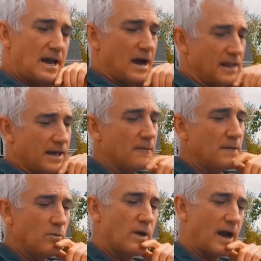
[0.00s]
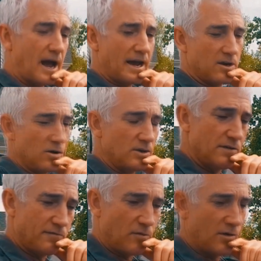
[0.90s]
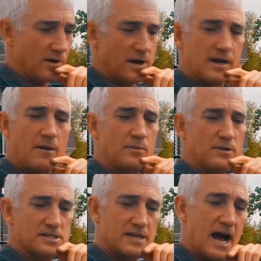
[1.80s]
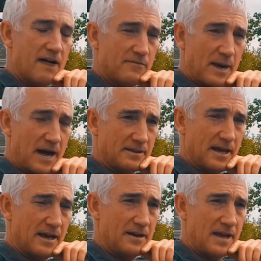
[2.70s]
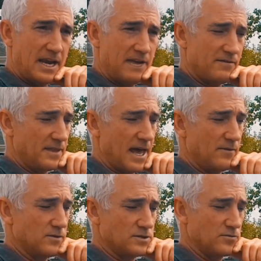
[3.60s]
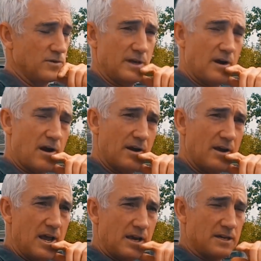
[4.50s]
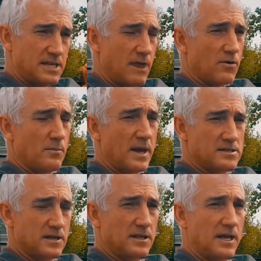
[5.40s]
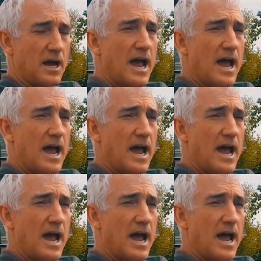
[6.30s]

Yeah, I could only afford a couple of staff back then, and even then was really hard because they were basically,